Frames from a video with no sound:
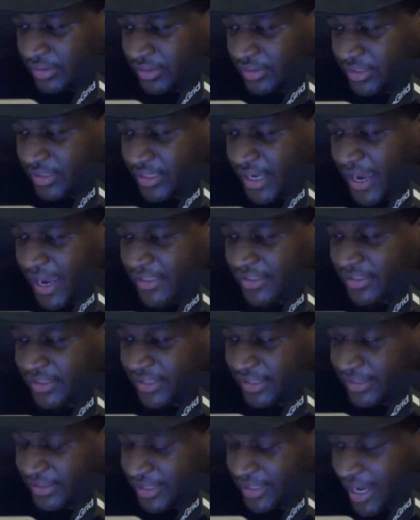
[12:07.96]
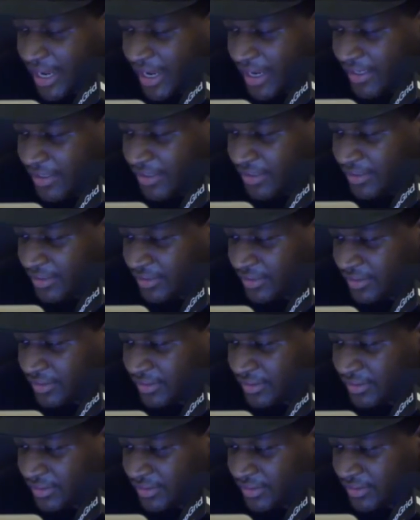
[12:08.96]
That's actually a tie.
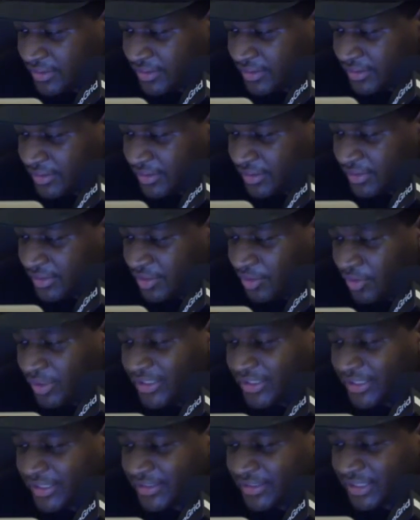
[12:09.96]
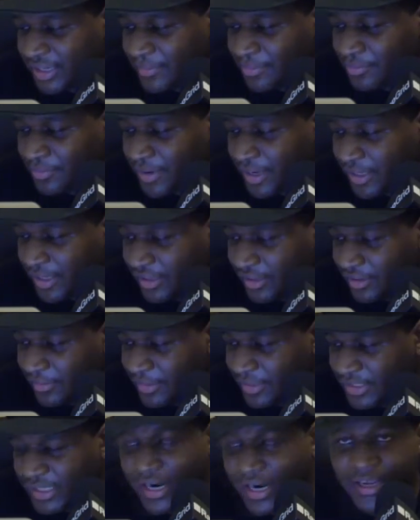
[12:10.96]
The only thing separating them
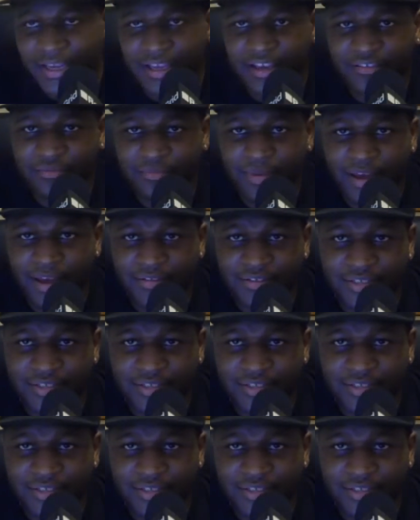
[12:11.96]
is that I gave math